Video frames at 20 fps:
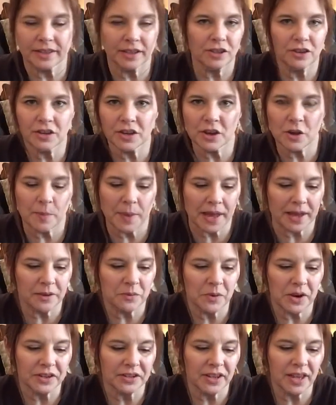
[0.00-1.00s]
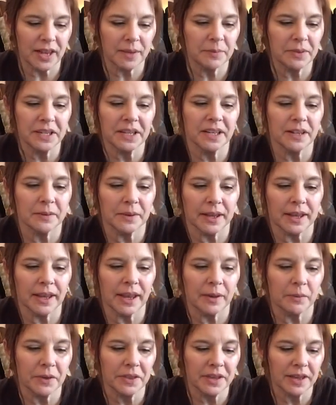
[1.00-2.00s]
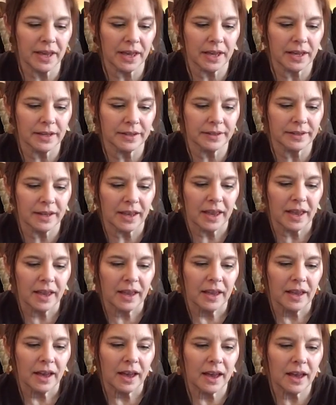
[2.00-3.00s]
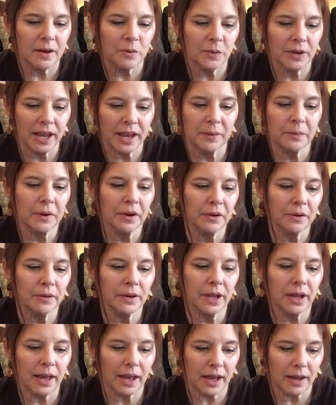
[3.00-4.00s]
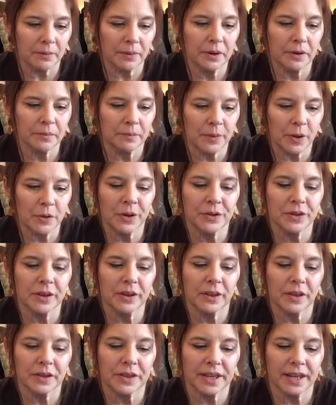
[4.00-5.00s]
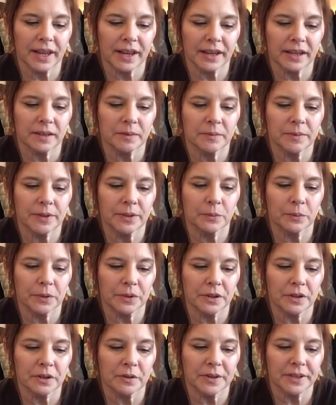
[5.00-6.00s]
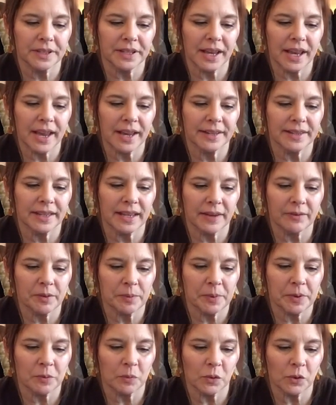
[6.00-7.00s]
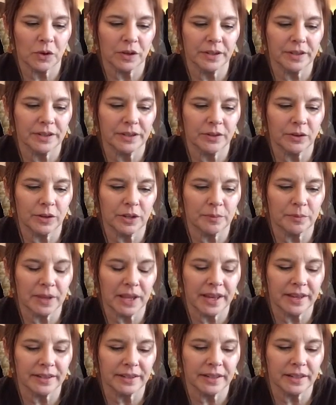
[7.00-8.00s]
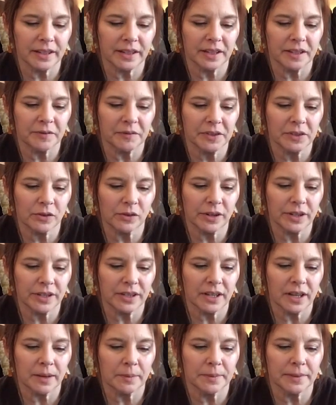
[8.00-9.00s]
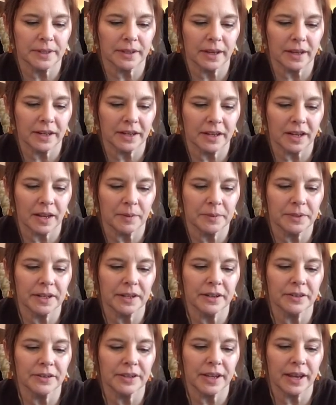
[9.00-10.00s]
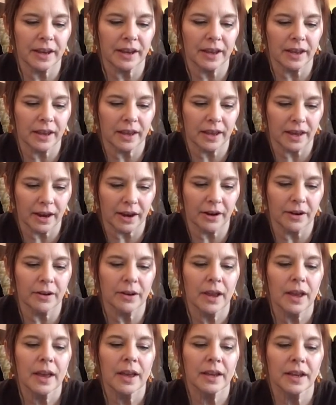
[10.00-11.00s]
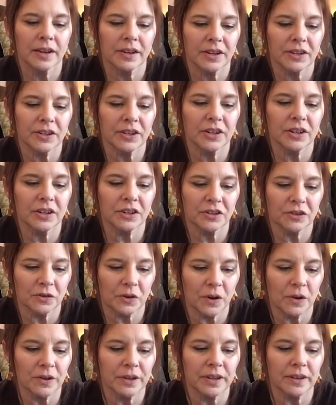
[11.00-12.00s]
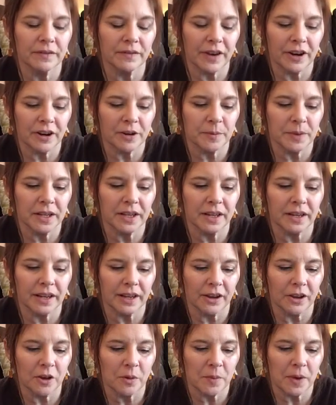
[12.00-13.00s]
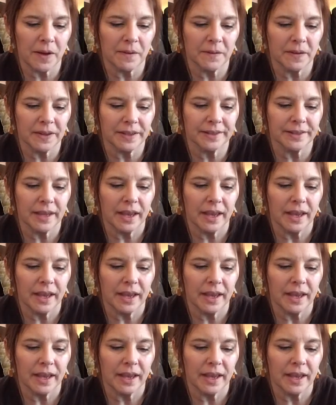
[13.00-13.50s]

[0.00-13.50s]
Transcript: You can go back and watch that. But anyway, I won the case. When I wrote both clothing items were new with tags, never been worn, stored in plastic and inventory tubs in an upstairs air-conditioned controlled environment in a home office.